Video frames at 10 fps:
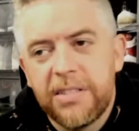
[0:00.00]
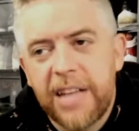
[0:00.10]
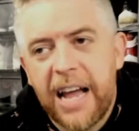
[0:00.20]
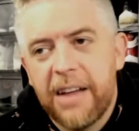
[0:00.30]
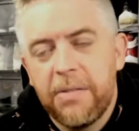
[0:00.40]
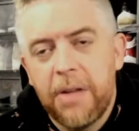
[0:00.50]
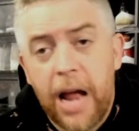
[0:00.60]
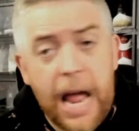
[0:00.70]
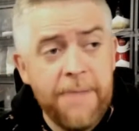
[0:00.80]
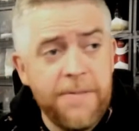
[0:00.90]
that
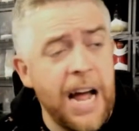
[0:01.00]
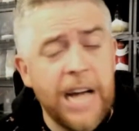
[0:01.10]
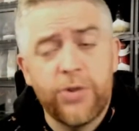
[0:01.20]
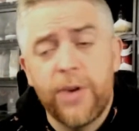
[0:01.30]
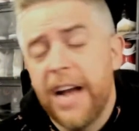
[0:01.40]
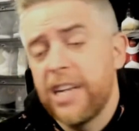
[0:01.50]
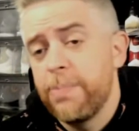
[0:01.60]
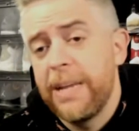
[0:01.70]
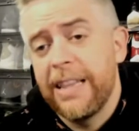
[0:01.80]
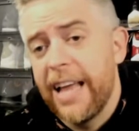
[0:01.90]
have not tried
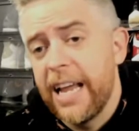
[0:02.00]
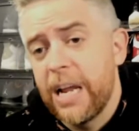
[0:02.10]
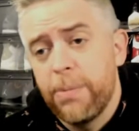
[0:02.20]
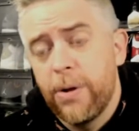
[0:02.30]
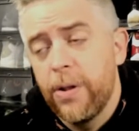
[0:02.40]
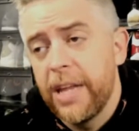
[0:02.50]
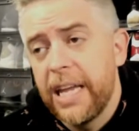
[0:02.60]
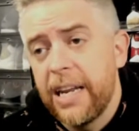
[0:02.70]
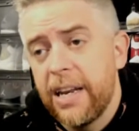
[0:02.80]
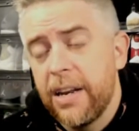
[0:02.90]
to be likable
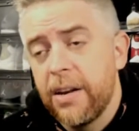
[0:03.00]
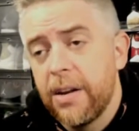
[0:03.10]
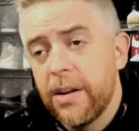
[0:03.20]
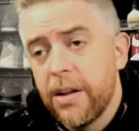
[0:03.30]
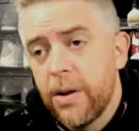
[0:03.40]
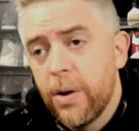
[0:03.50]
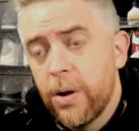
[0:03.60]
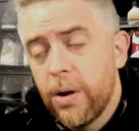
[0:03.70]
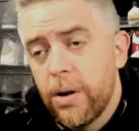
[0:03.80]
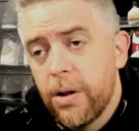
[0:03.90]
in
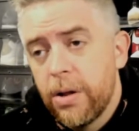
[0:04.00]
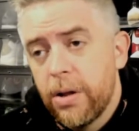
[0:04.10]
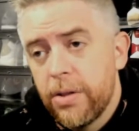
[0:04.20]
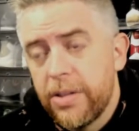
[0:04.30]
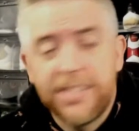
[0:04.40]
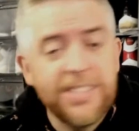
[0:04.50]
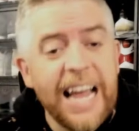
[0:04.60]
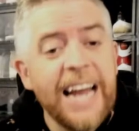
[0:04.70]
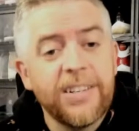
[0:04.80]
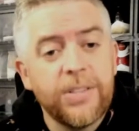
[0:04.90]
the
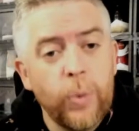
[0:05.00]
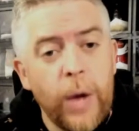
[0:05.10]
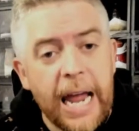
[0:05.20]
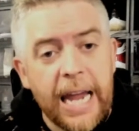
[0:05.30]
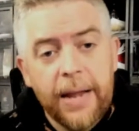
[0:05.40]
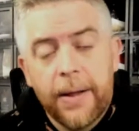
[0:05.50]
slightest way?